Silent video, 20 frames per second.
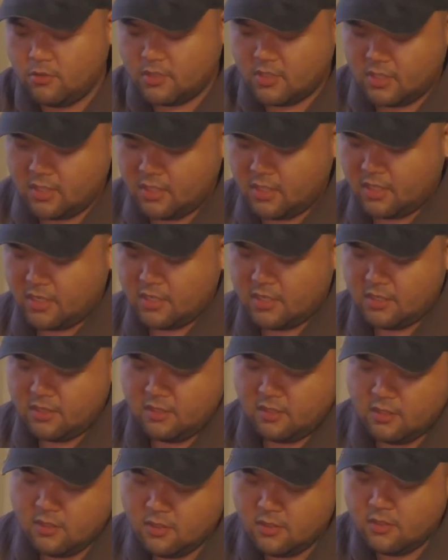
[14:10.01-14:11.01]
and
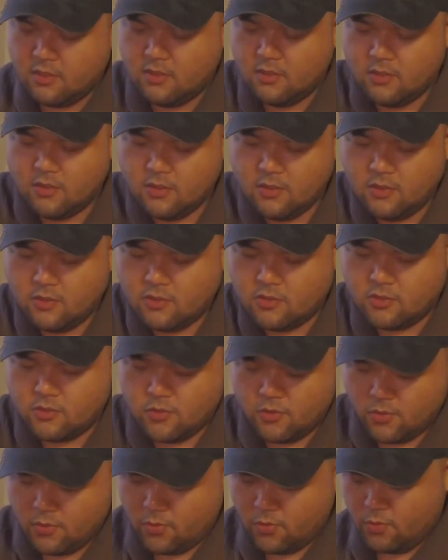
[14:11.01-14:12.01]
create a new
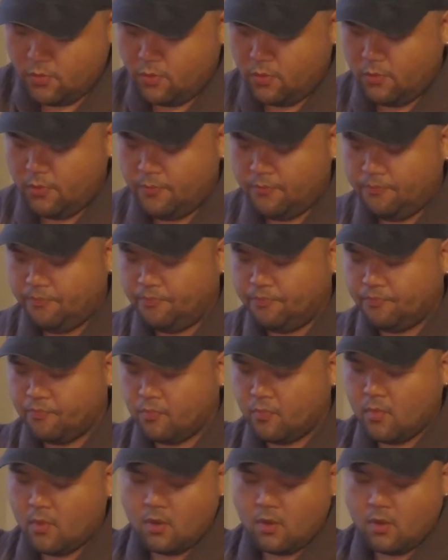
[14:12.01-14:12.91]
rig on the fly.